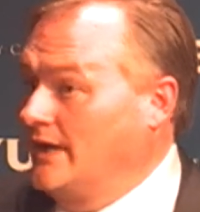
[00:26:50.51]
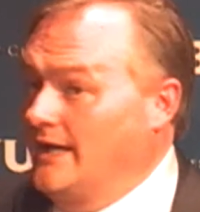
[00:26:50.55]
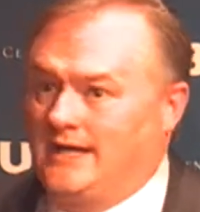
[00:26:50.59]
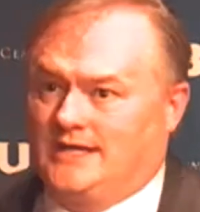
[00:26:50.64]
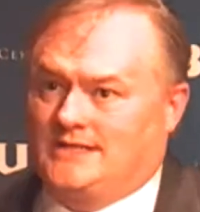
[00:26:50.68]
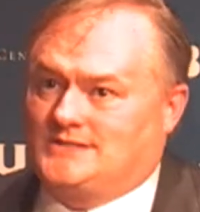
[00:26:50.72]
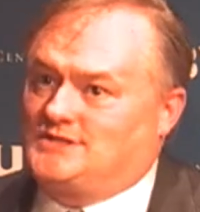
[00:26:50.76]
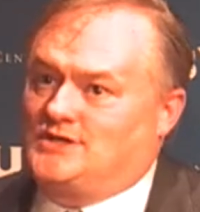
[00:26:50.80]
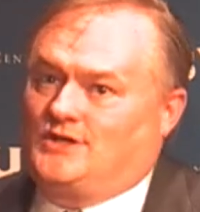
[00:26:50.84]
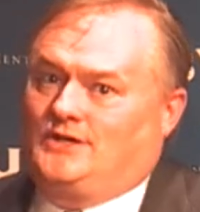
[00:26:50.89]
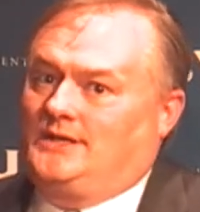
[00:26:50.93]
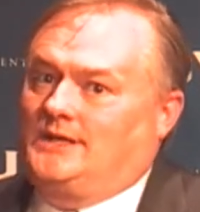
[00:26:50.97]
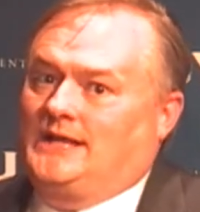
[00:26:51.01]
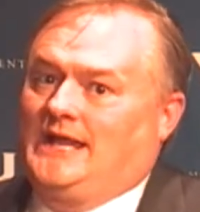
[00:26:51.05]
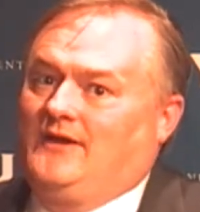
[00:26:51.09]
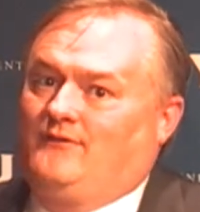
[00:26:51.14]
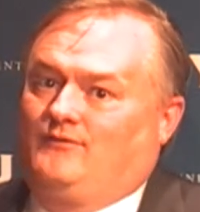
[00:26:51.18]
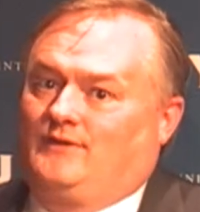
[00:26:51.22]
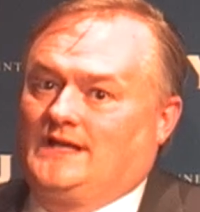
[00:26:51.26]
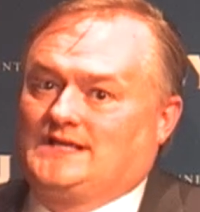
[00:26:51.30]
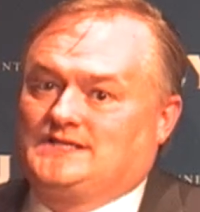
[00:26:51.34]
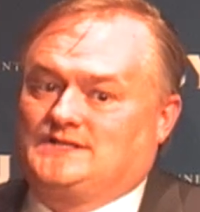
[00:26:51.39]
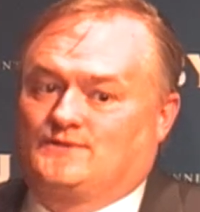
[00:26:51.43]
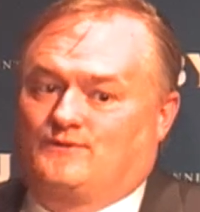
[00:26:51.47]
And it's a good life
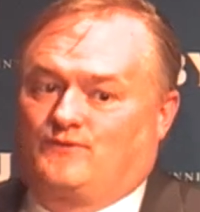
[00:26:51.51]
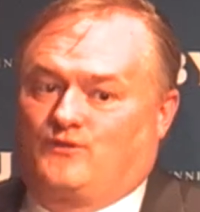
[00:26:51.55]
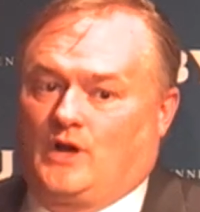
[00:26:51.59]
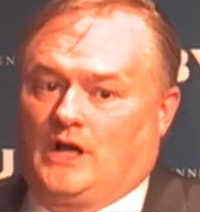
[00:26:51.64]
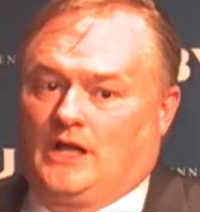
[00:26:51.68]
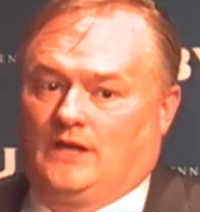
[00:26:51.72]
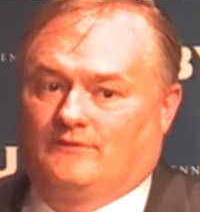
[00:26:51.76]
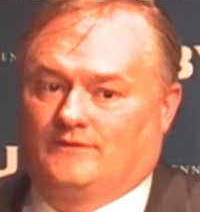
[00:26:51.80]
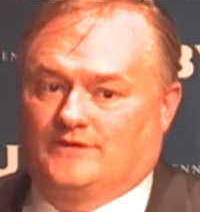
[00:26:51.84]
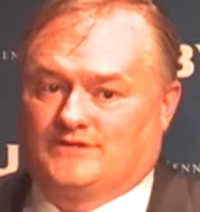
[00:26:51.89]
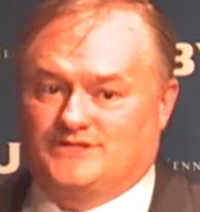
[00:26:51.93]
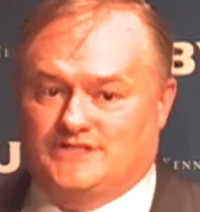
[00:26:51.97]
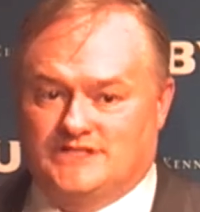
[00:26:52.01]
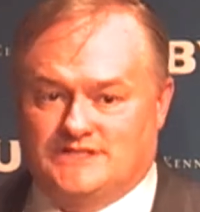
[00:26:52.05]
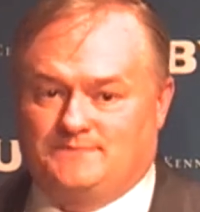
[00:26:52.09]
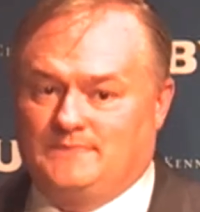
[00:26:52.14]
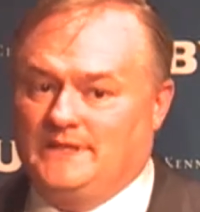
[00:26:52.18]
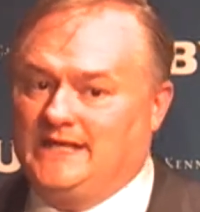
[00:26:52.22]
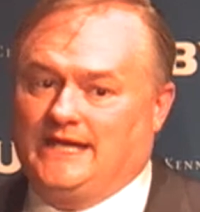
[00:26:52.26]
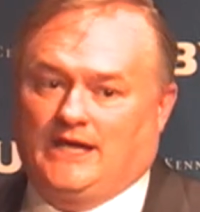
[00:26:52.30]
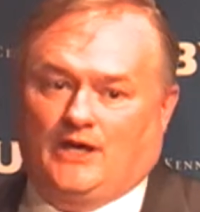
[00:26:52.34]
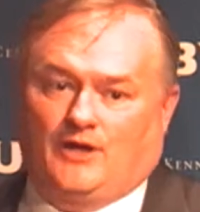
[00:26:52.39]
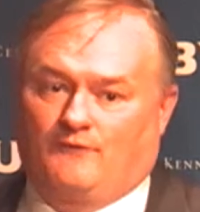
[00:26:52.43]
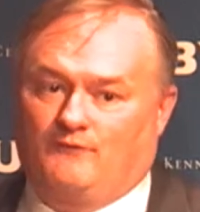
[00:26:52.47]
lesson for all of us. Just
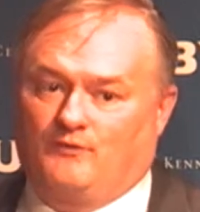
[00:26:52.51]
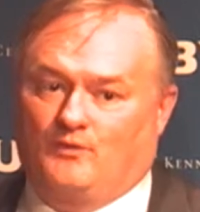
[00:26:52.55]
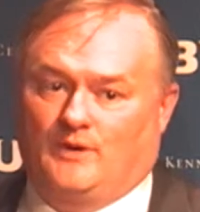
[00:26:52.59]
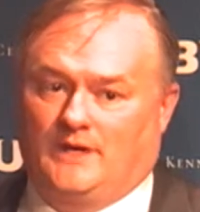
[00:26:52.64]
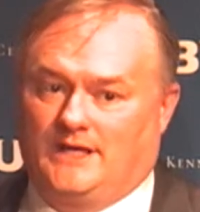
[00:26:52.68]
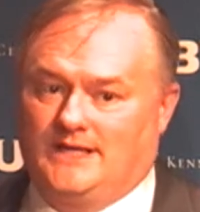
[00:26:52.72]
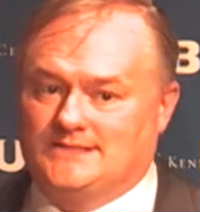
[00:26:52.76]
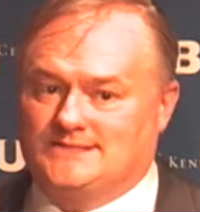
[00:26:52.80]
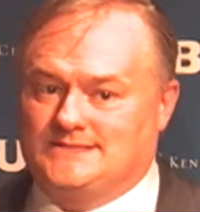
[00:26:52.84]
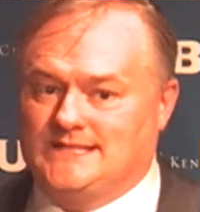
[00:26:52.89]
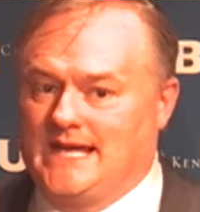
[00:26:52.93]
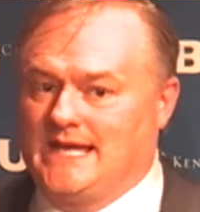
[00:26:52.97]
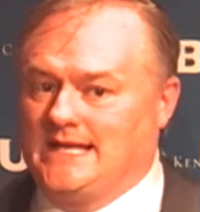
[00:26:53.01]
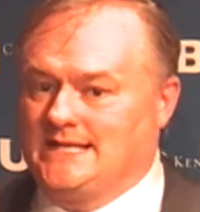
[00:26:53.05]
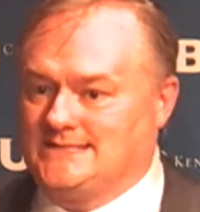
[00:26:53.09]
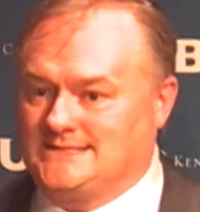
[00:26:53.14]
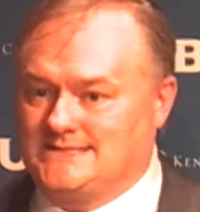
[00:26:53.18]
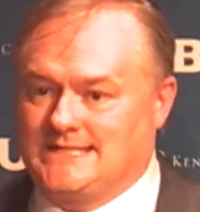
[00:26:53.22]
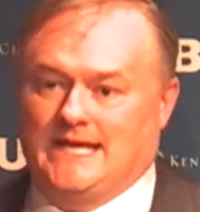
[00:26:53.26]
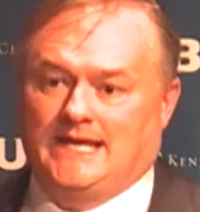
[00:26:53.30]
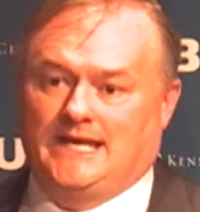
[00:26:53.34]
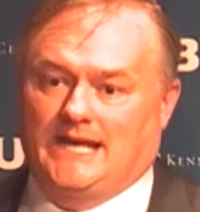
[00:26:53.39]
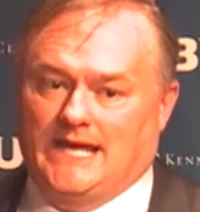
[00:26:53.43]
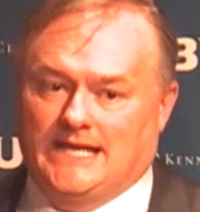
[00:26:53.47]
be careful what you say.
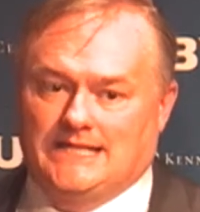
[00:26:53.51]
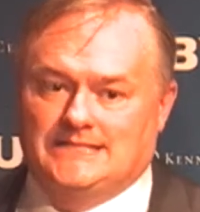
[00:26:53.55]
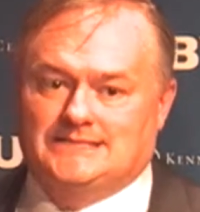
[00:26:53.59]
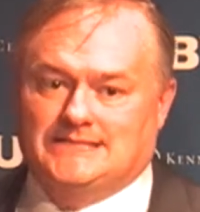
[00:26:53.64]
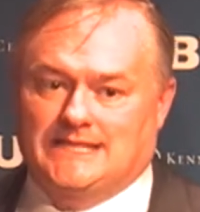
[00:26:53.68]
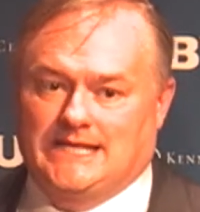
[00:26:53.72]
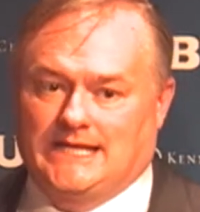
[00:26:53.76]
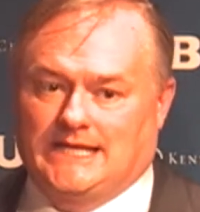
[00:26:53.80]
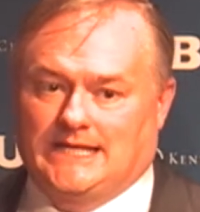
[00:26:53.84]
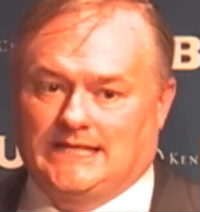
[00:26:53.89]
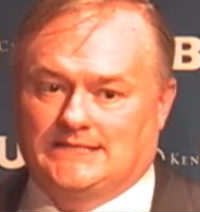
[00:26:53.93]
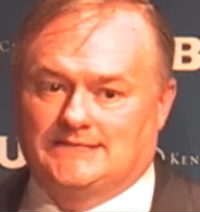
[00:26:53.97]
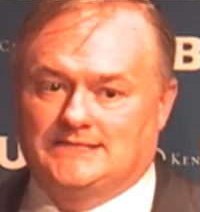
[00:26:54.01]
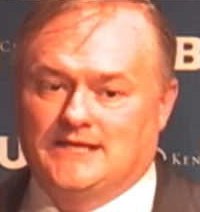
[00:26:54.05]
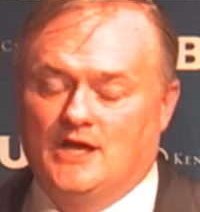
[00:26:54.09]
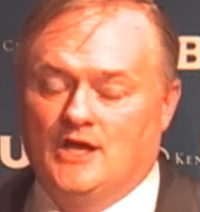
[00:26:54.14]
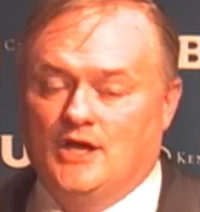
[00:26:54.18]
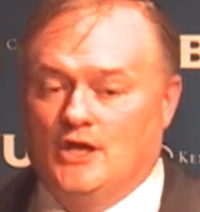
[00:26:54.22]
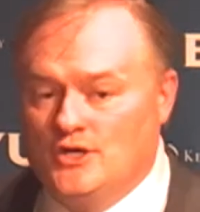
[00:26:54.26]
Say nice things.